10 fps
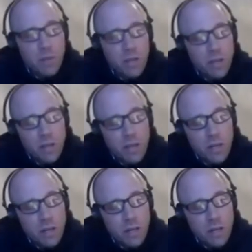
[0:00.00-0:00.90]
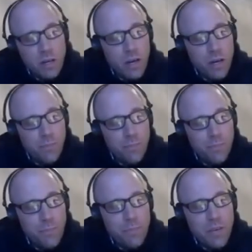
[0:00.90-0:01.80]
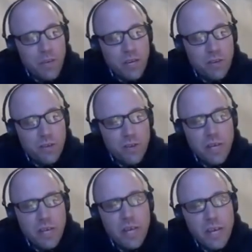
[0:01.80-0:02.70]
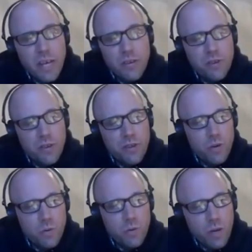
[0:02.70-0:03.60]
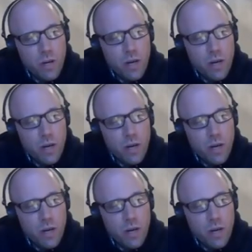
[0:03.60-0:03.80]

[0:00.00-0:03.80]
them, and because again, it's so